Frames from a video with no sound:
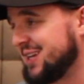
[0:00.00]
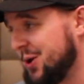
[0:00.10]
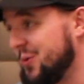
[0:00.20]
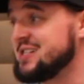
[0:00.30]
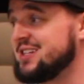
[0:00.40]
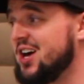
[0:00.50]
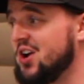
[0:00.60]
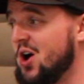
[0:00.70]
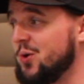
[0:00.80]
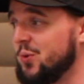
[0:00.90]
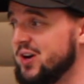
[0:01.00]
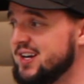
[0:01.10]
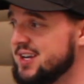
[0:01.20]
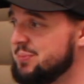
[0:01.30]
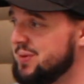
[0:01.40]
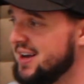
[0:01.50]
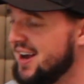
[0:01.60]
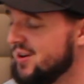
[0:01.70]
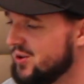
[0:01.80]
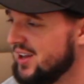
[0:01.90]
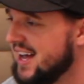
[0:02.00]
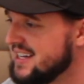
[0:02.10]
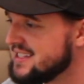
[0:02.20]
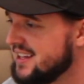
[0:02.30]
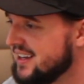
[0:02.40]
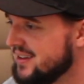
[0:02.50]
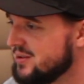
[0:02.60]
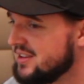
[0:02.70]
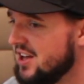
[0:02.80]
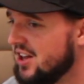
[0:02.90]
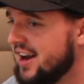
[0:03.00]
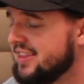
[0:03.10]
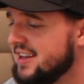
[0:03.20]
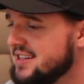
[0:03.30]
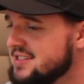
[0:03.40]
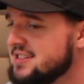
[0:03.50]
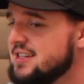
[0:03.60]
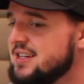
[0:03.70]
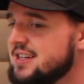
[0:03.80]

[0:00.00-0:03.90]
Like it was a lot of hard work, but I realized like with a lot of things,